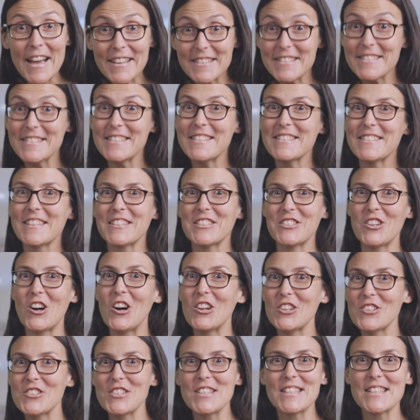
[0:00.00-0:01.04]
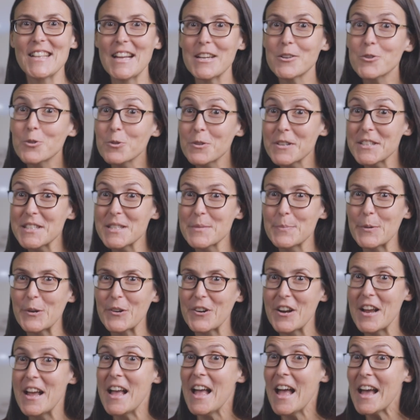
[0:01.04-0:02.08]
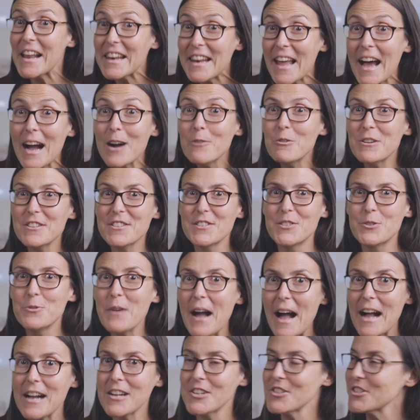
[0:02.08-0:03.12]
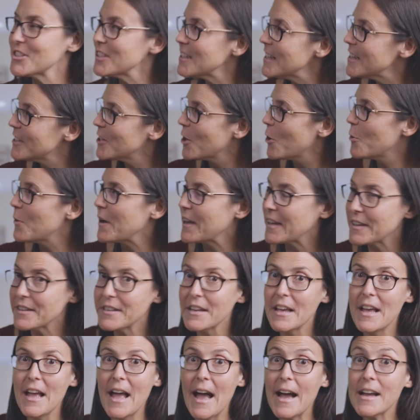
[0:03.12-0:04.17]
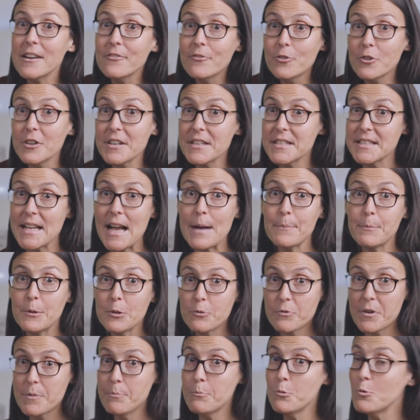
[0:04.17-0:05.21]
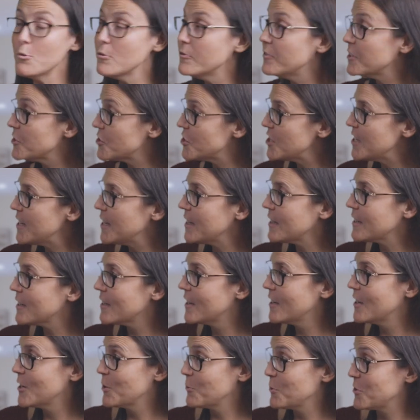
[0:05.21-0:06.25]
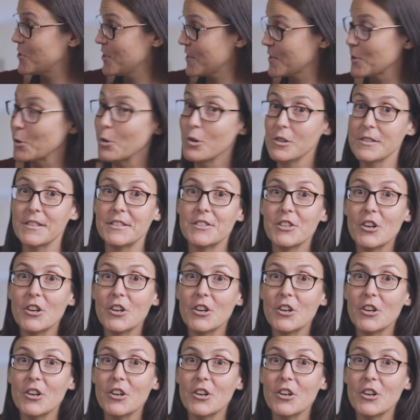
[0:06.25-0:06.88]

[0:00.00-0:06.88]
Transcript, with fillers: editing technologies like CRISPR allow us to actually go in and, for example, remove a gene, which is called a